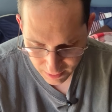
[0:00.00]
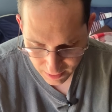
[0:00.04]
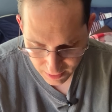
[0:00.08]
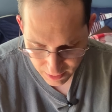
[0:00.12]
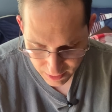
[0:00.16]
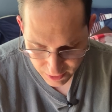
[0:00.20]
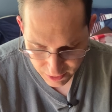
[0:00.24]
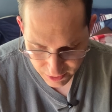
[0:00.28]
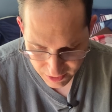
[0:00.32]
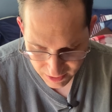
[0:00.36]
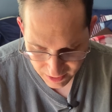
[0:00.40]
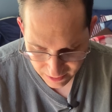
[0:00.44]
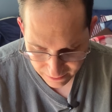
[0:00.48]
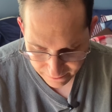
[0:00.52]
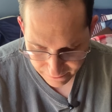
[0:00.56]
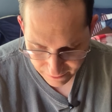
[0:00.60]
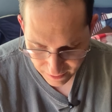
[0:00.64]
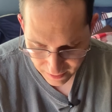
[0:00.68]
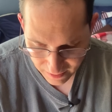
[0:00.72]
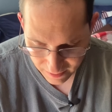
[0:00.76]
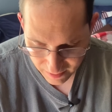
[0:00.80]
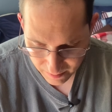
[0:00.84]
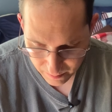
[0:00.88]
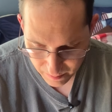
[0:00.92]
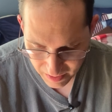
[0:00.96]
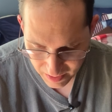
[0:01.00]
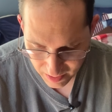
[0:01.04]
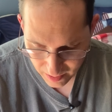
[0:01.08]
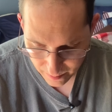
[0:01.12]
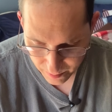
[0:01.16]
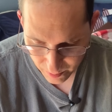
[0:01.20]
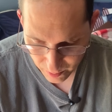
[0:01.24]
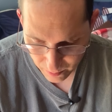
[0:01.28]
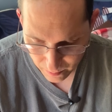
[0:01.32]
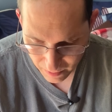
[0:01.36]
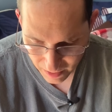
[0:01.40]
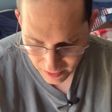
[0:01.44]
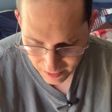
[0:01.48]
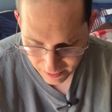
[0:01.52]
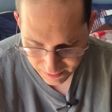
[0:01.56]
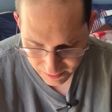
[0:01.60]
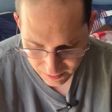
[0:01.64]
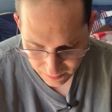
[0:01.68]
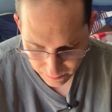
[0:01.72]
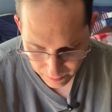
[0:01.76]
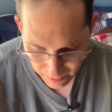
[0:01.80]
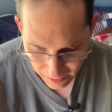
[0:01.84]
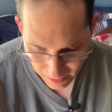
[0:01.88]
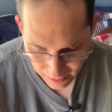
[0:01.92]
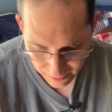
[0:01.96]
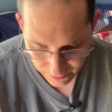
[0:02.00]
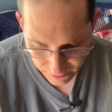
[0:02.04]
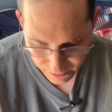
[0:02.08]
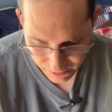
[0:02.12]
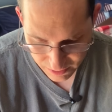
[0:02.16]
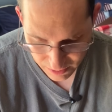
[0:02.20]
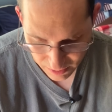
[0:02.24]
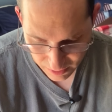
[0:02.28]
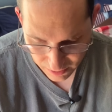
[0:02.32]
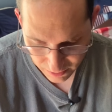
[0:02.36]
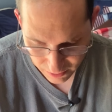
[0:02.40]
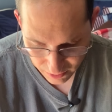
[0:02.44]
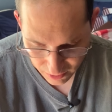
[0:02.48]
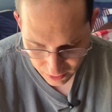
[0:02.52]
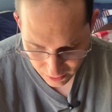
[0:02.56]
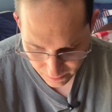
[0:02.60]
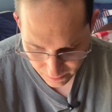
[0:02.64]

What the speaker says: She had finally made up her mind to buy her son